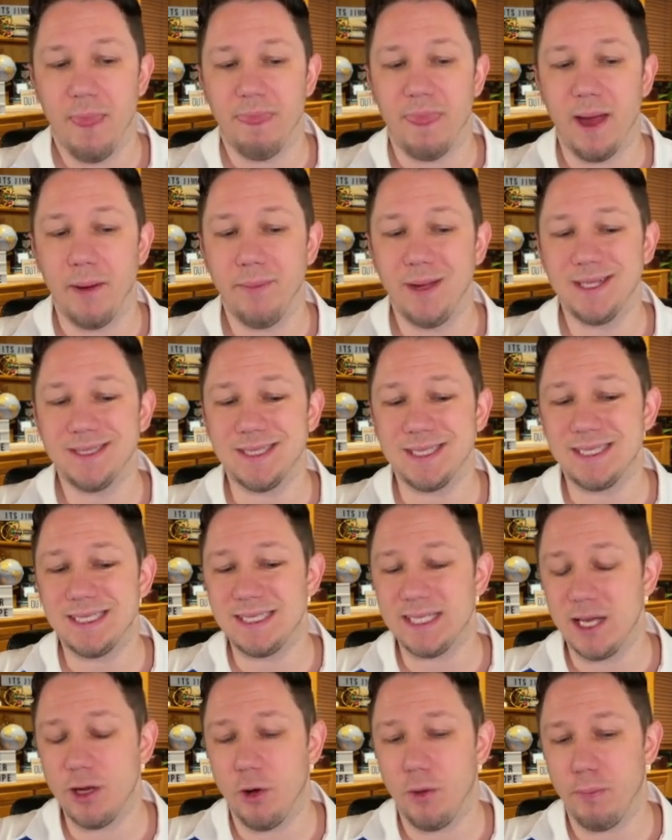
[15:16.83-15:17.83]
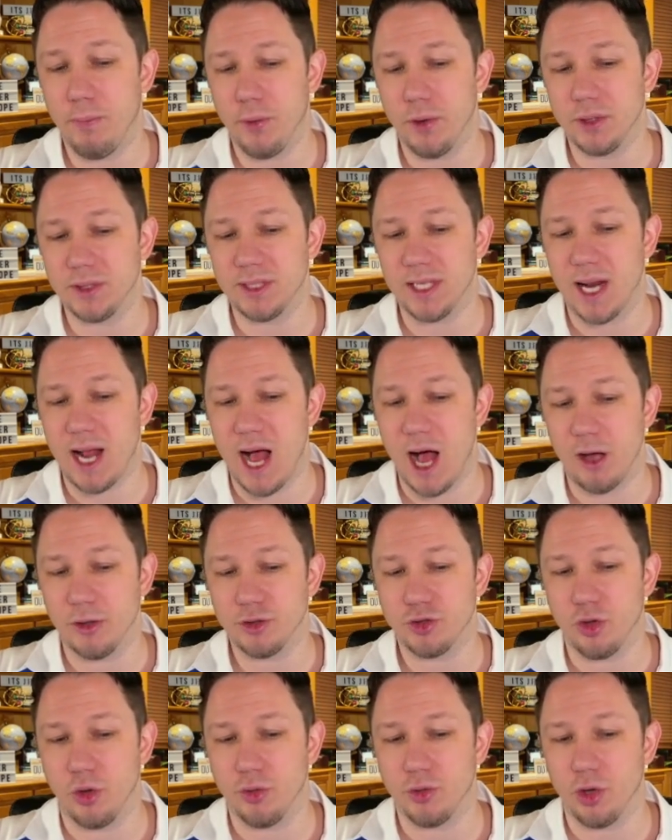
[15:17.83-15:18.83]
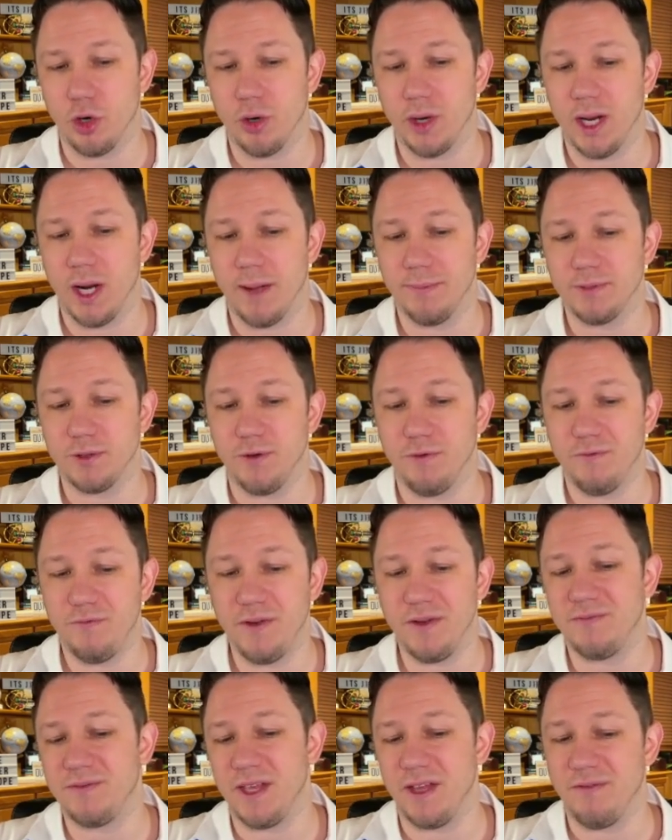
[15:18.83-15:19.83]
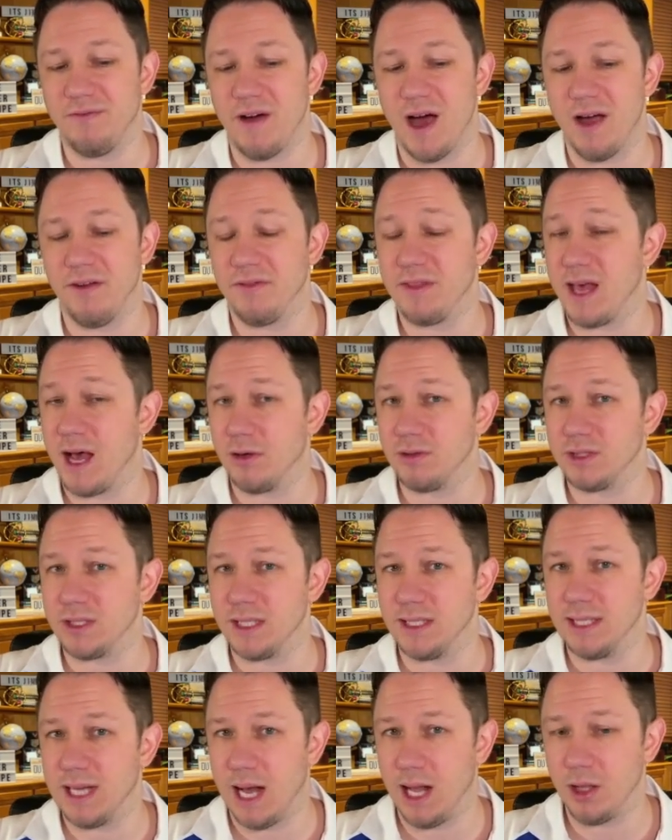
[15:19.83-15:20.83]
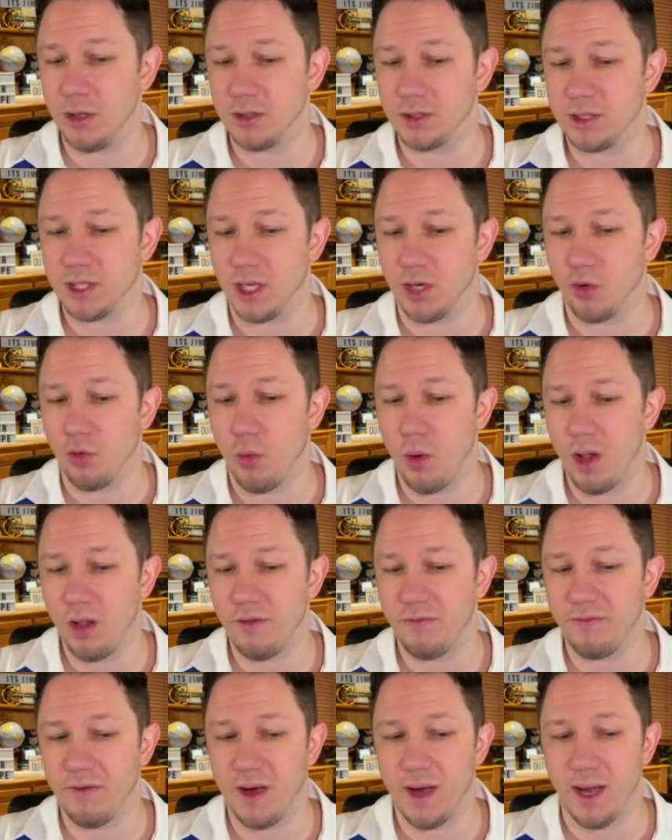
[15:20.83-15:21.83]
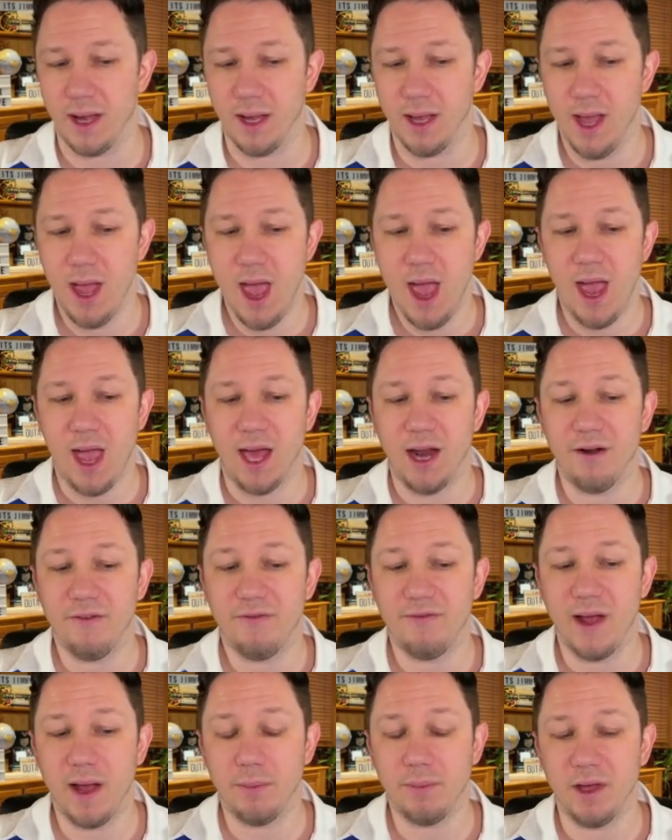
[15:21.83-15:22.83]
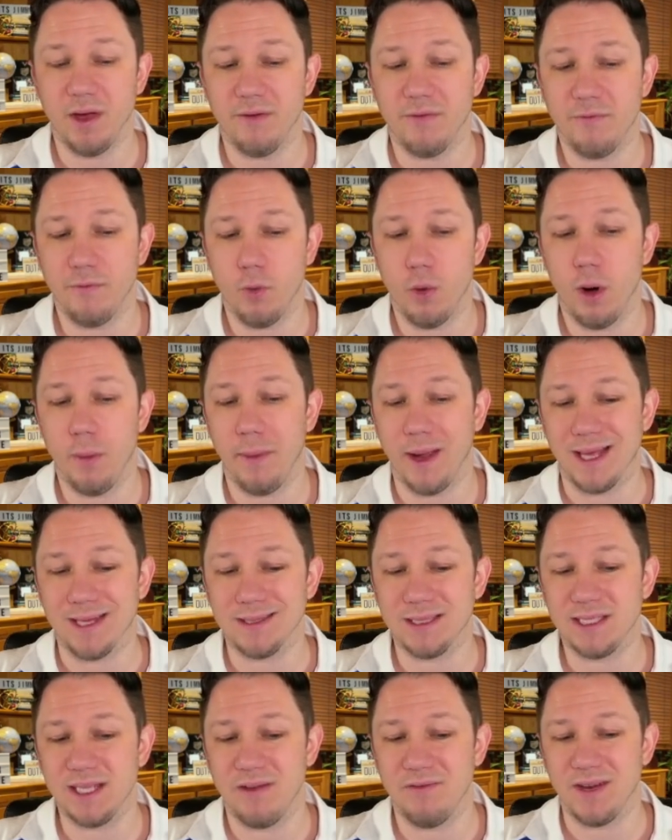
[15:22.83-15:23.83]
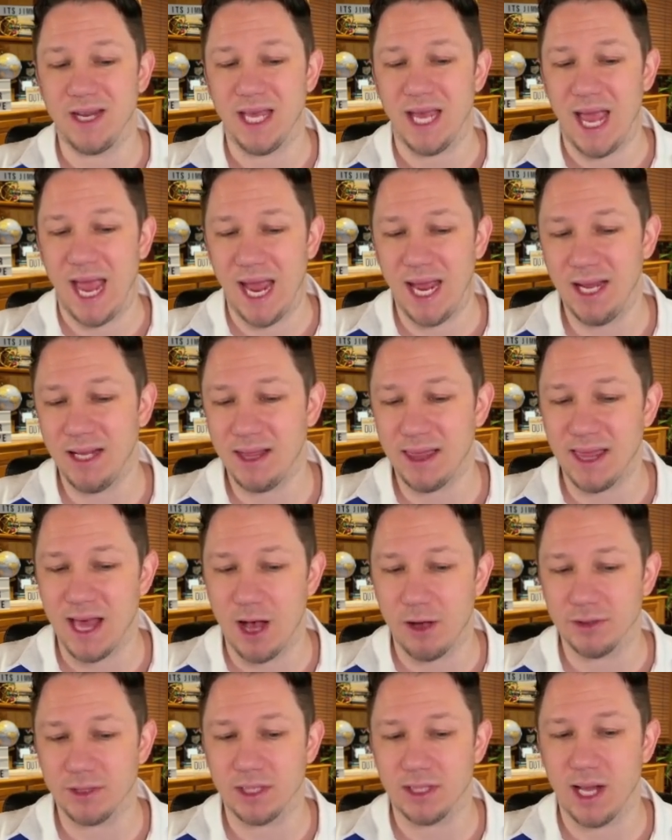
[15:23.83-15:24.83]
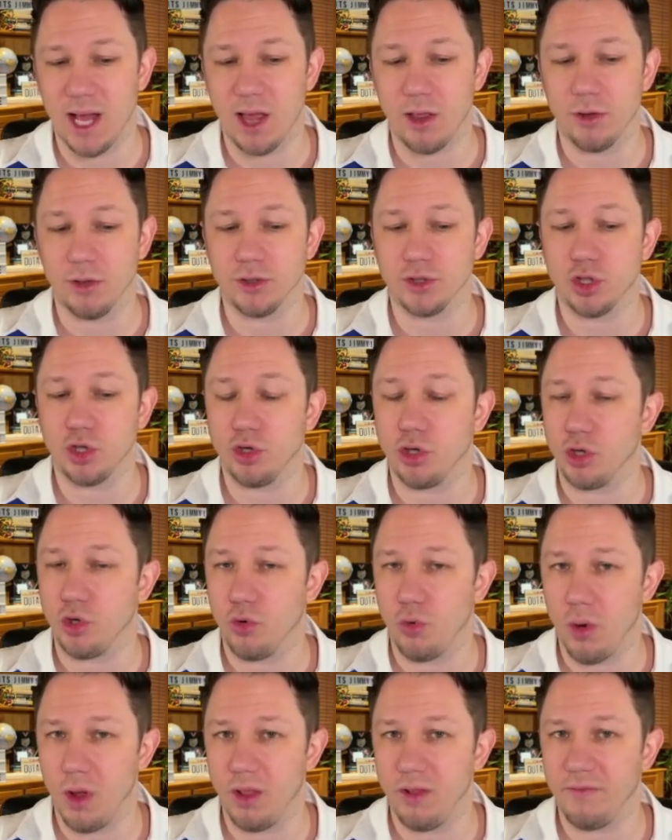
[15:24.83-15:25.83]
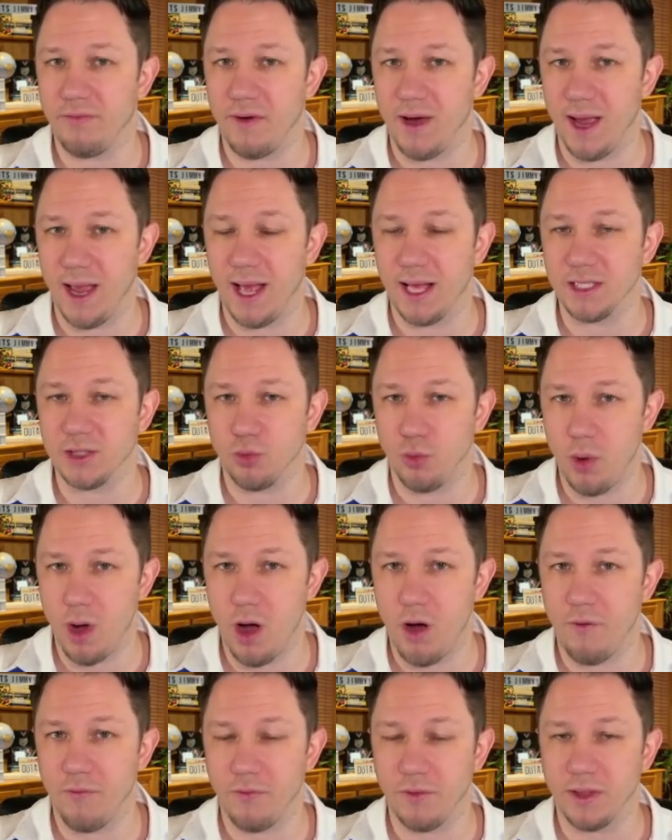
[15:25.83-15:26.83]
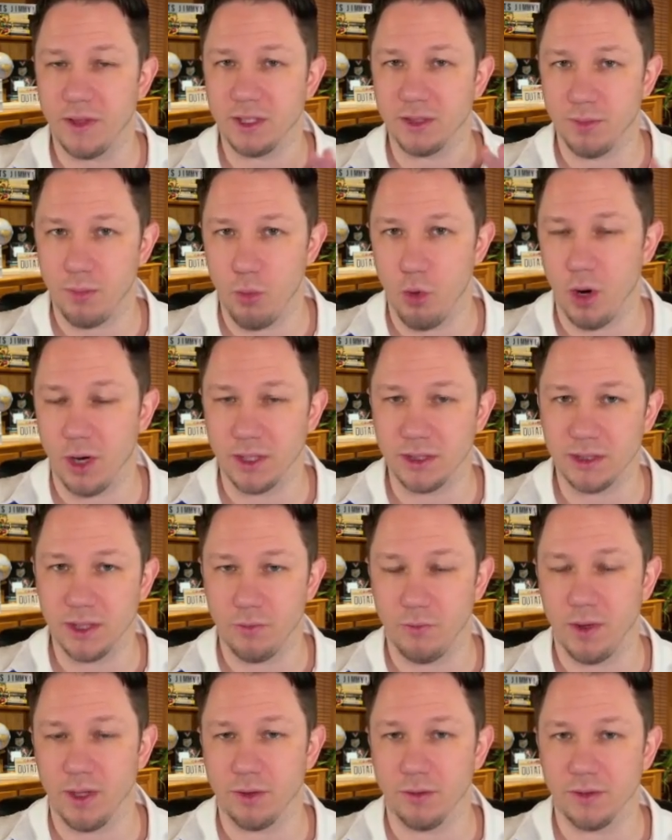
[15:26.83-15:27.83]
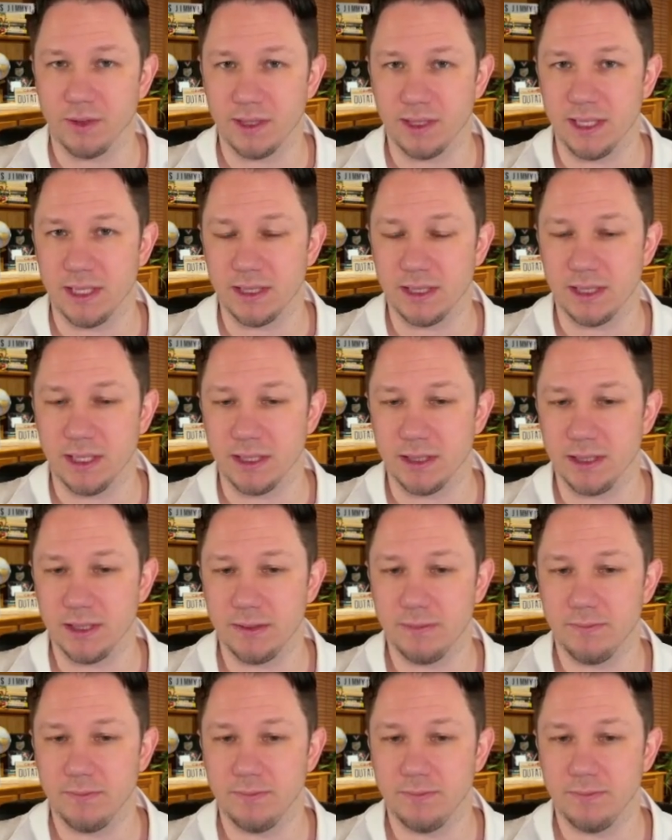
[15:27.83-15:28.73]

That means a single-person household earning up to $55,000 can qualify, and a family of four making $78,000 could qualify as well for this mortgage and rental assistance.